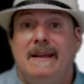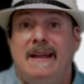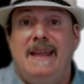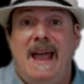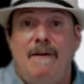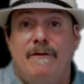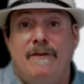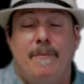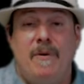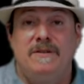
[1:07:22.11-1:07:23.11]
and you have
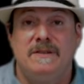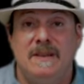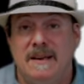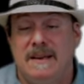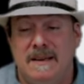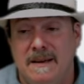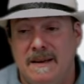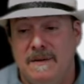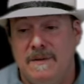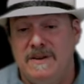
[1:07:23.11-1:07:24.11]
a person like
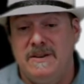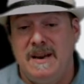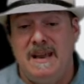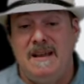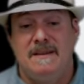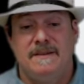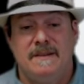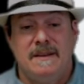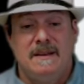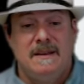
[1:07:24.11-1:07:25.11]
uh, Richard Ells.